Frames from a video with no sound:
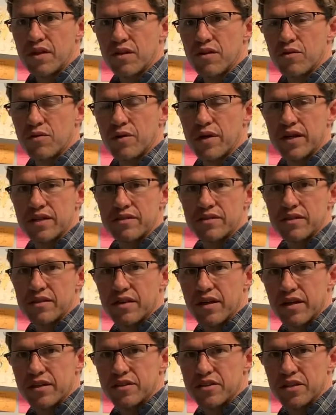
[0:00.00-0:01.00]
rest and
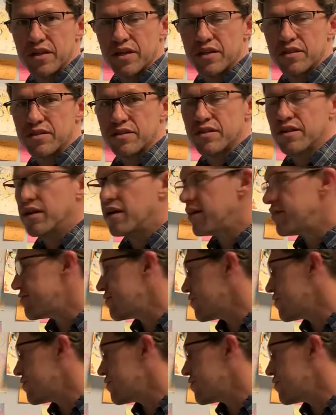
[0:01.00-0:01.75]
digest stuff.